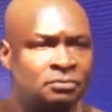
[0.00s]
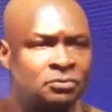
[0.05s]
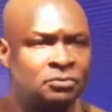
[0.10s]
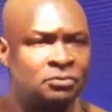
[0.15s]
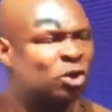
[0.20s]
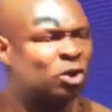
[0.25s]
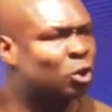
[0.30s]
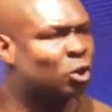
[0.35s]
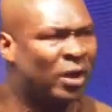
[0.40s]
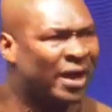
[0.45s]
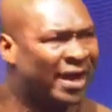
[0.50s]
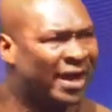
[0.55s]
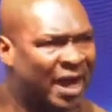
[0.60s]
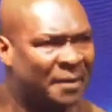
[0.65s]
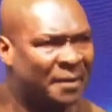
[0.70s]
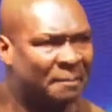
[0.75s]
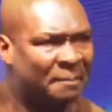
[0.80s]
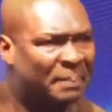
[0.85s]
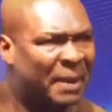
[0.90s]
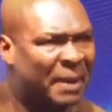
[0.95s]
so don't
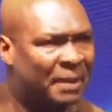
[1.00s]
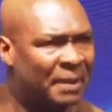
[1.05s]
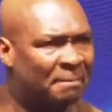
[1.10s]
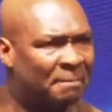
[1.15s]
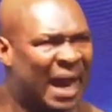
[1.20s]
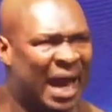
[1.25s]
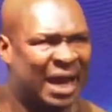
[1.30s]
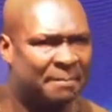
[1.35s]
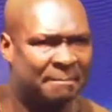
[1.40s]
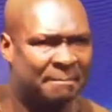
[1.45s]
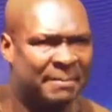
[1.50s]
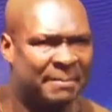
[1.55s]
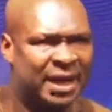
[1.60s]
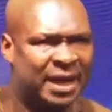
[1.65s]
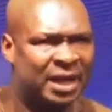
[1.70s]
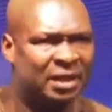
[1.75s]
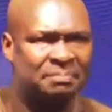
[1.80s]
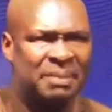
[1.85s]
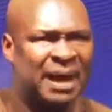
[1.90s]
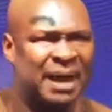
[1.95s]
get
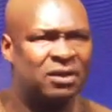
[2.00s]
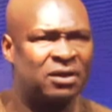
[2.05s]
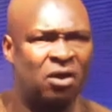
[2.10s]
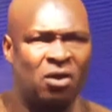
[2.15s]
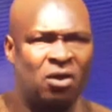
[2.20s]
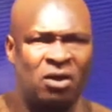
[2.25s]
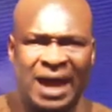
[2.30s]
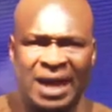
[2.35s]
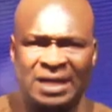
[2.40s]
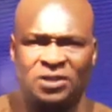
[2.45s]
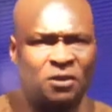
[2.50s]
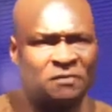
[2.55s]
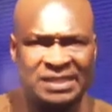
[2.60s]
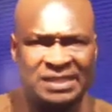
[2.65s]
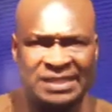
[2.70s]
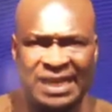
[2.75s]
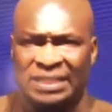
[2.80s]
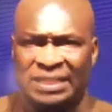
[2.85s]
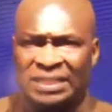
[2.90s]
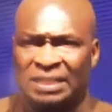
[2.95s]
blackmailed by all kinds of
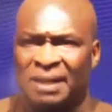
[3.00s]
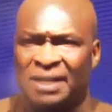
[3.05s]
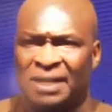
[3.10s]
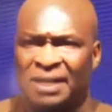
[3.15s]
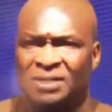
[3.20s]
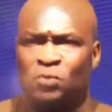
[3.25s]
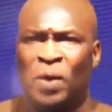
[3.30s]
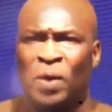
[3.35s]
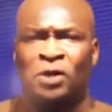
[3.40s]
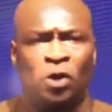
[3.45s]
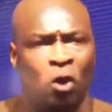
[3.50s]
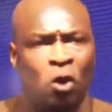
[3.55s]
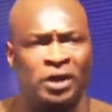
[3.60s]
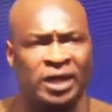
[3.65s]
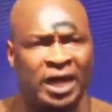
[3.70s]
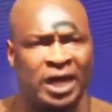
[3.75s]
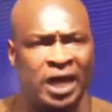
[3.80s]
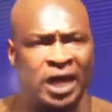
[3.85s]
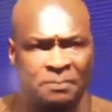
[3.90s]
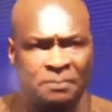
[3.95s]
sentiments when God
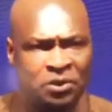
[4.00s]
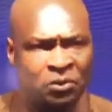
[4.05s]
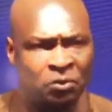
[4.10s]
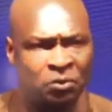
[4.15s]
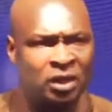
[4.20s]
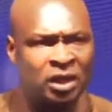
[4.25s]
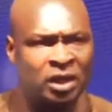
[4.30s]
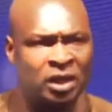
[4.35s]
helps you.